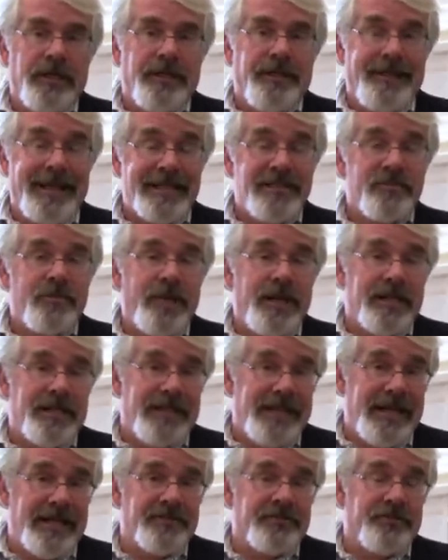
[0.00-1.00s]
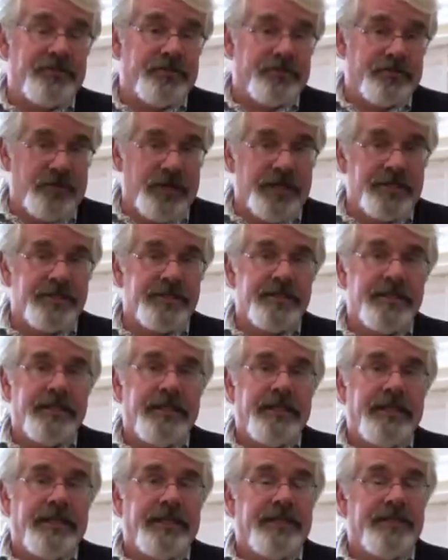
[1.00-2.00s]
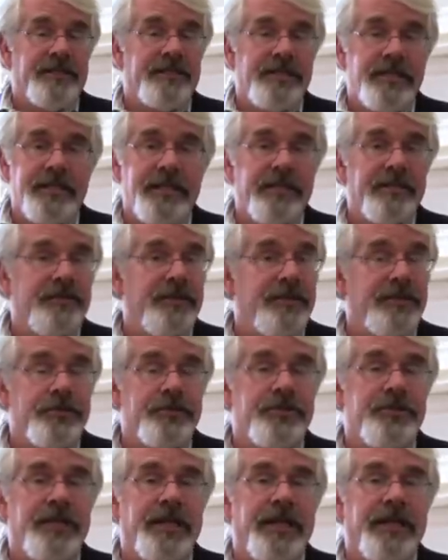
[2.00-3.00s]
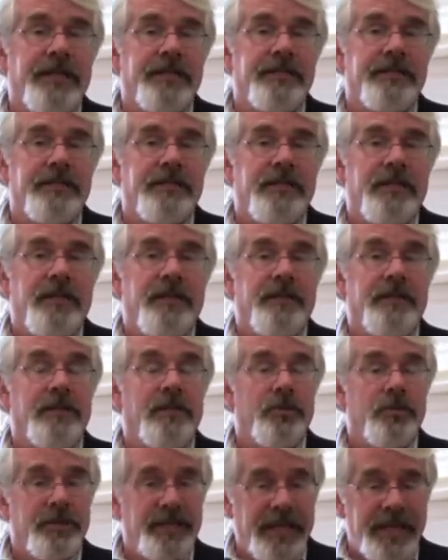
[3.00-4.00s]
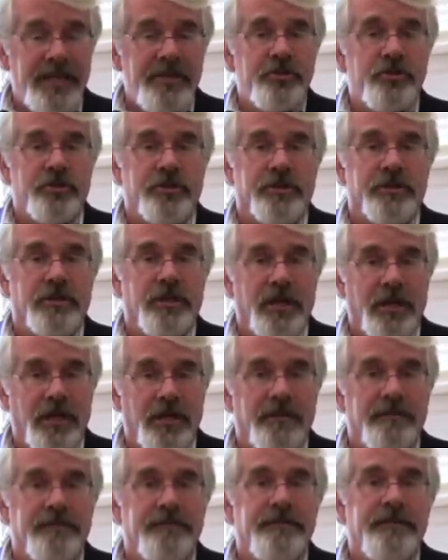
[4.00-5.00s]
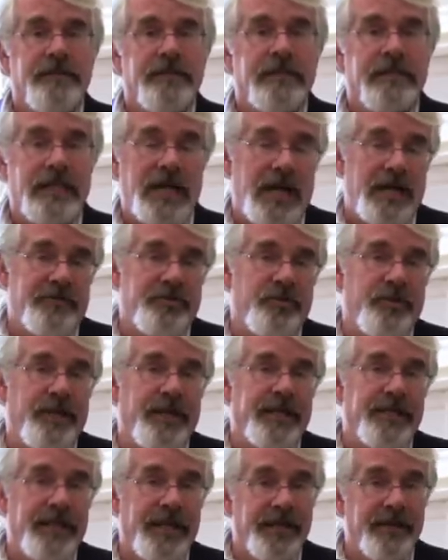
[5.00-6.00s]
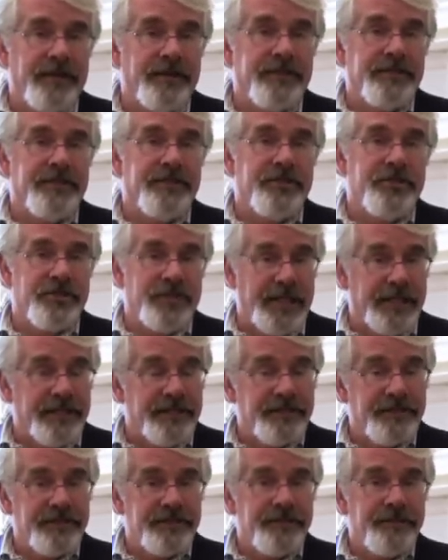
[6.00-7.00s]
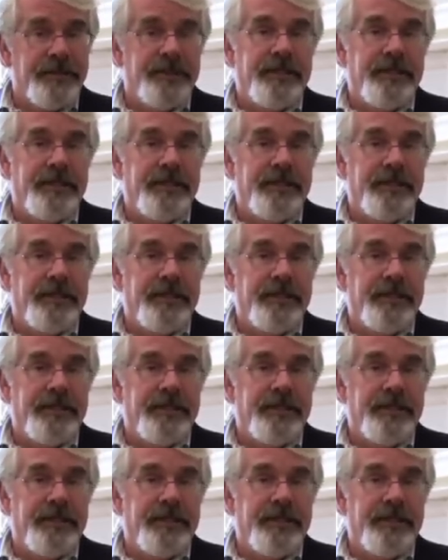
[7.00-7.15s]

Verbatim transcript: That's why the National Trust is seeking to understand the location of contraband heritage sites